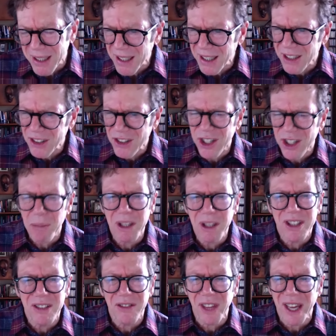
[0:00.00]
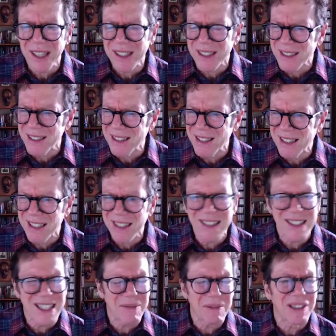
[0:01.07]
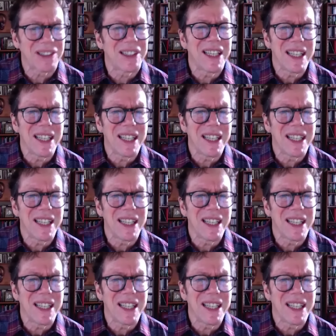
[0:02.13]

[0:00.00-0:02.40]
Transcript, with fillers: so much of that it doesn't seem to lead